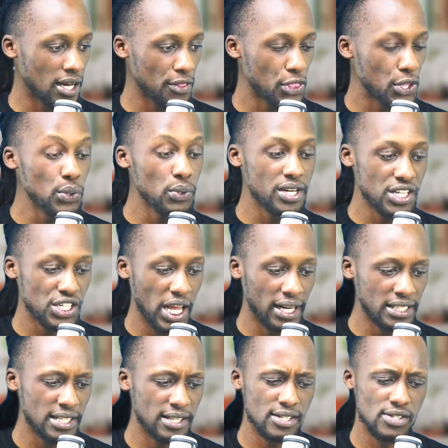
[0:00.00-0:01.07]
Through Niche
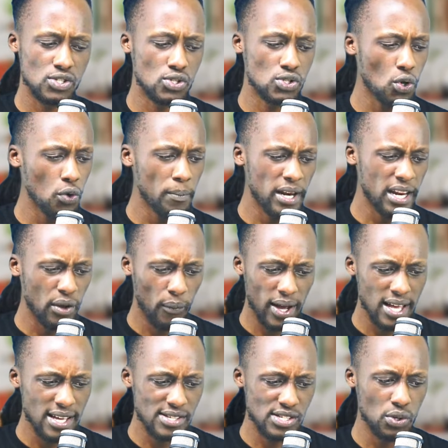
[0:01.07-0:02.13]
Hunter, there's so many
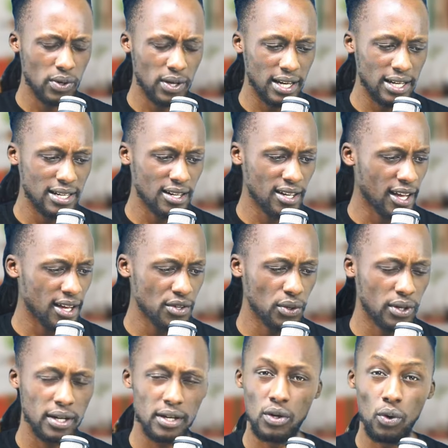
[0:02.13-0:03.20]
ways you can
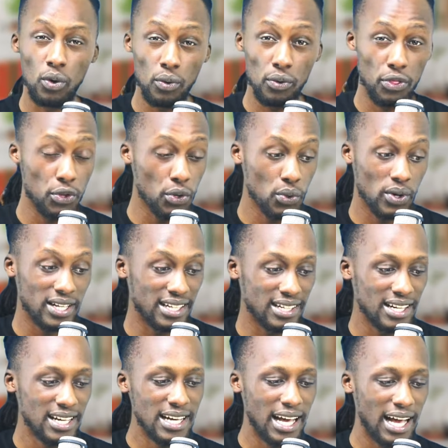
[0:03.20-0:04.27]
go through and
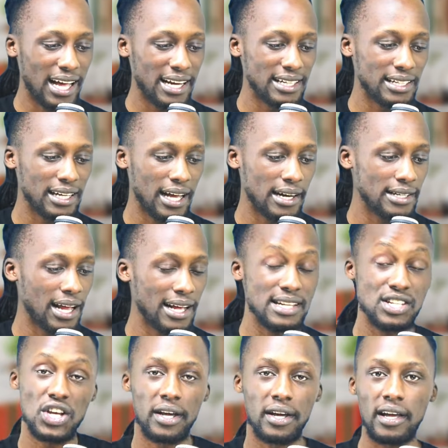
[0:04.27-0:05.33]

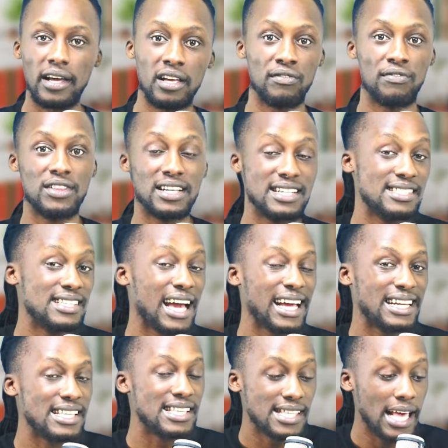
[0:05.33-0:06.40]
check if the design
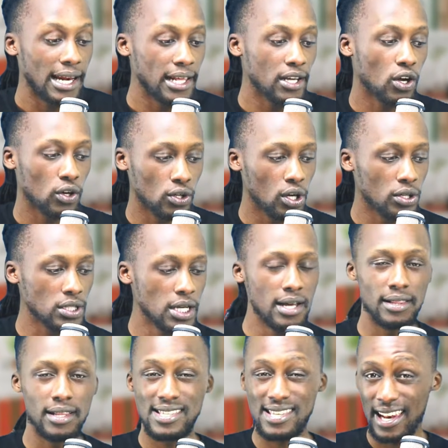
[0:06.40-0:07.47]
is selling or not.
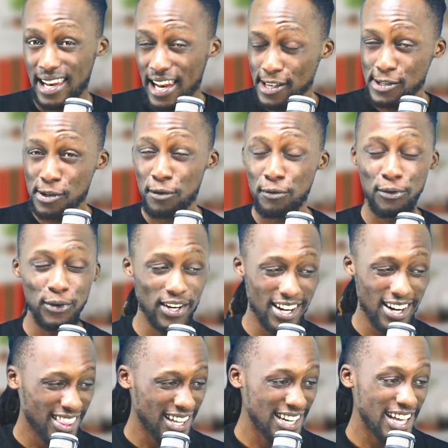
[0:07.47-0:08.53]
That's a lesson for
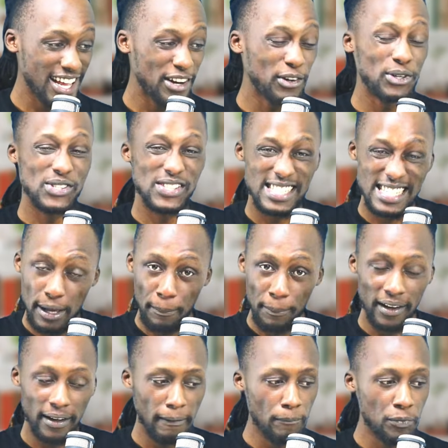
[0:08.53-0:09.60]
another day. It goes
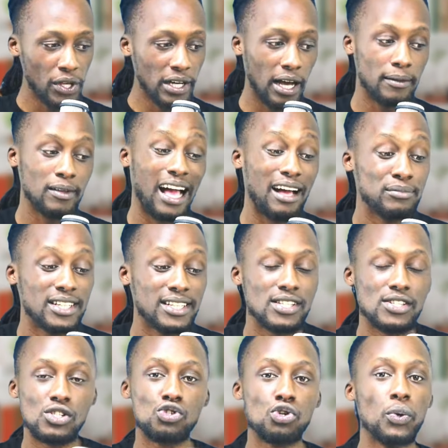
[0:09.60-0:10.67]
deeper, and I'm
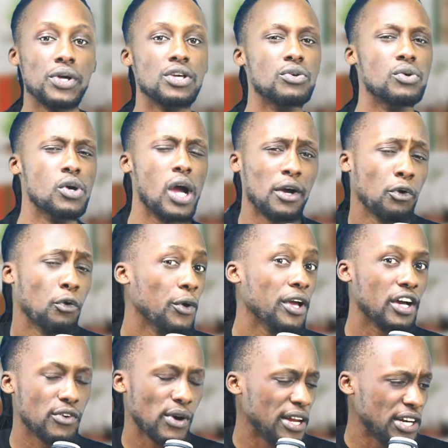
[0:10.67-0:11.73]
just showing you a
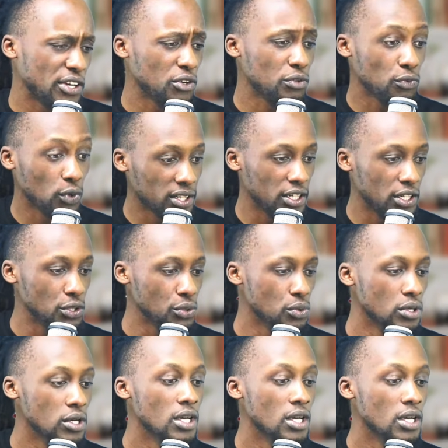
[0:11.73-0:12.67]
quick rundown of what I do.